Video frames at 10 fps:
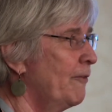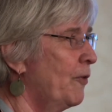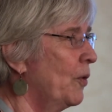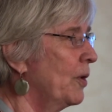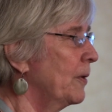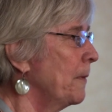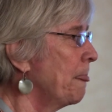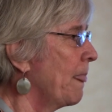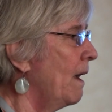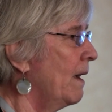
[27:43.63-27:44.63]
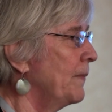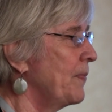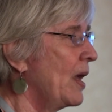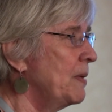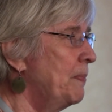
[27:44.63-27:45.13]
For
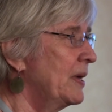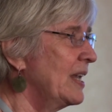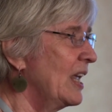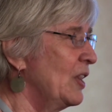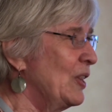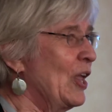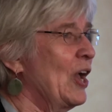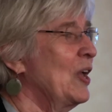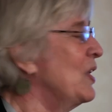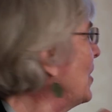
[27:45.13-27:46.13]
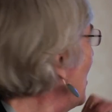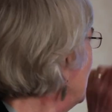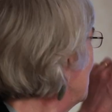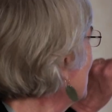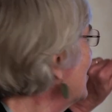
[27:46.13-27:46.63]
um, I, but uh,
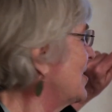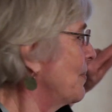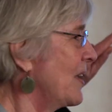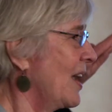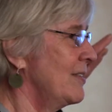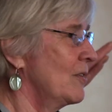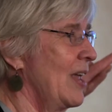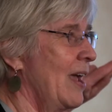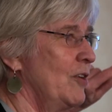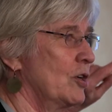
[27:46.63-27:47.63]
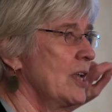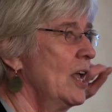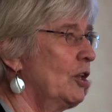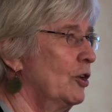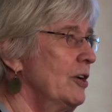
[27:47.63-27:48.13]
just something I don't have here is
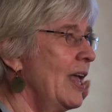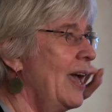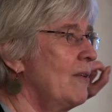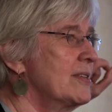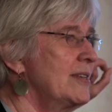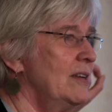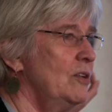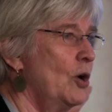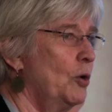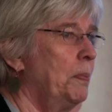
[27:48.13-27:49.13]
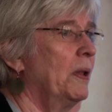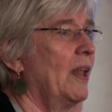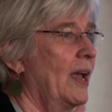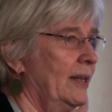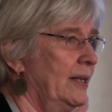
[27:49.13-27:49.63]
learn how to say no
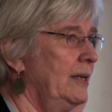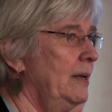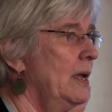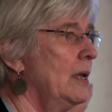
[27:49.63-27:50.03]
politely.